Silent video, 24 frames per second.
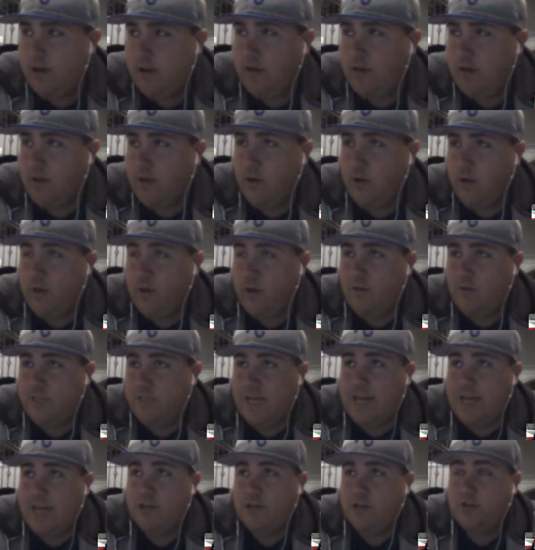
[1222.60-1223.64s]
ones
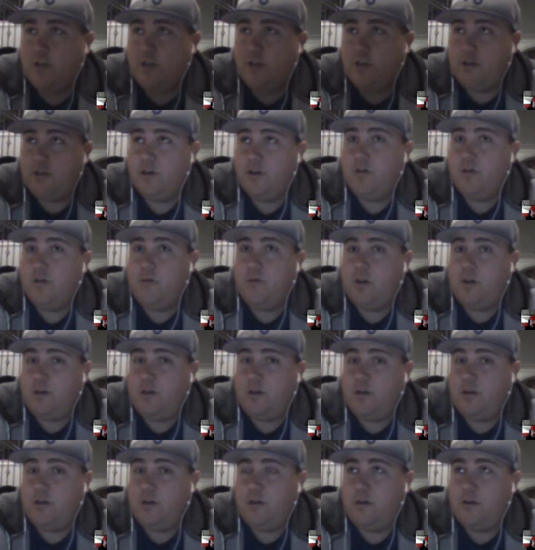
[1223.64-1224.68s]
that actually could
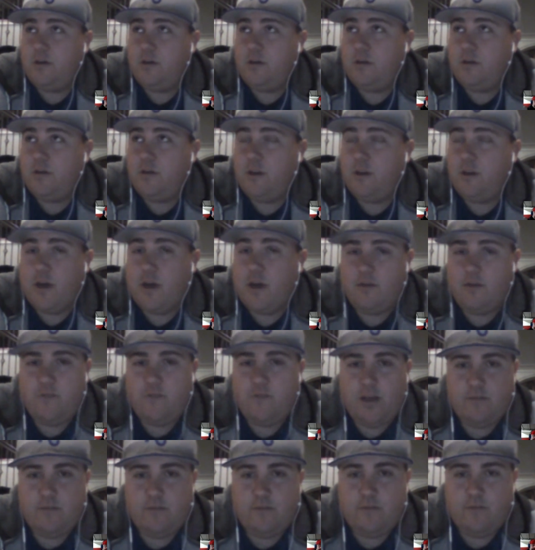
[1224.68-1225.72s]
be the
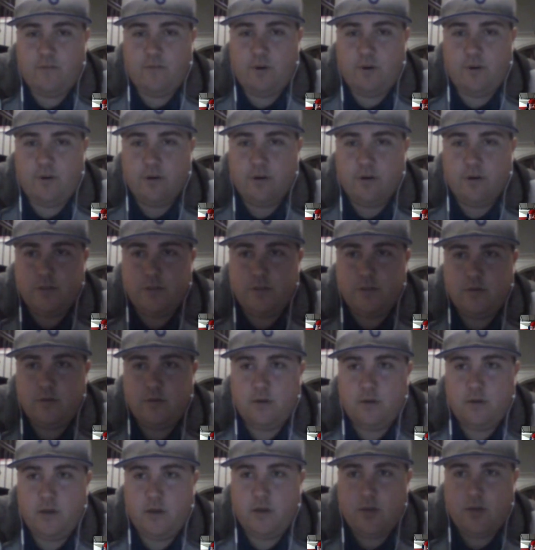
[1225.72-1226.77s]
non-faithful voters,
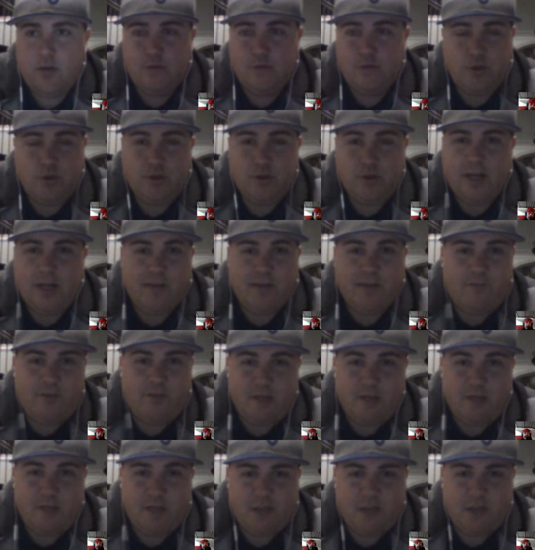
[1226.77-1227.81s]
there was only like
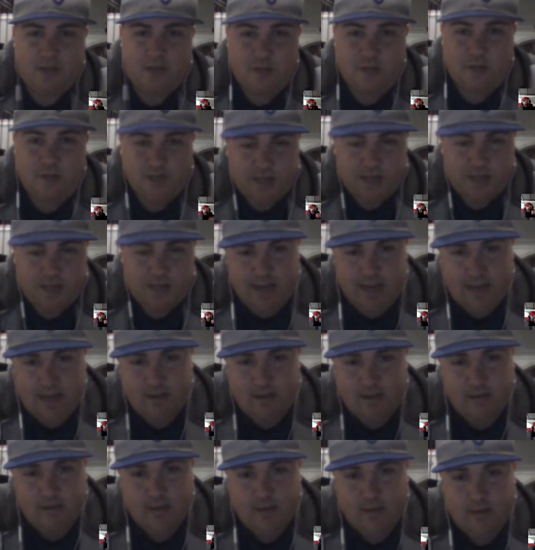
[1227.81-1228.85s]
50. So that means they
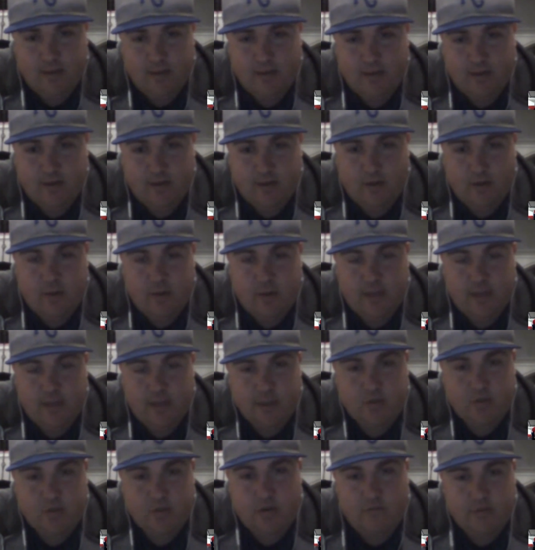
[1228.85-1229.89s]
had only a
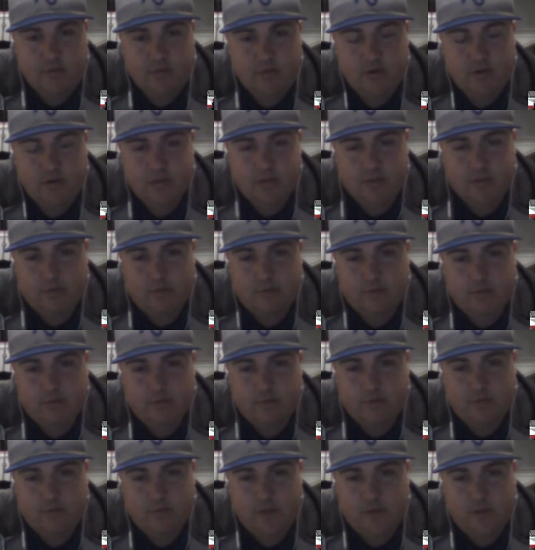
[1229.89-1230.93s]
12-person,
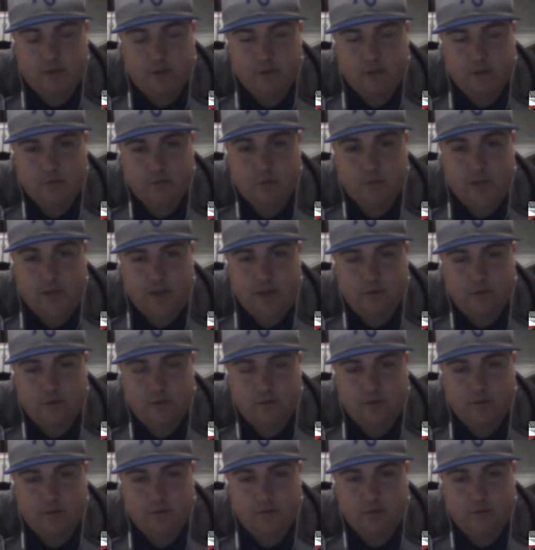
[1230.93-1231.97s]
swing
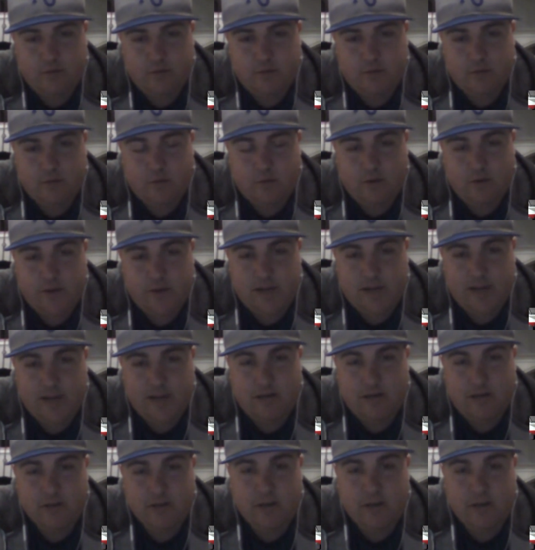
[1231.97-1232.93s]
to where they could actually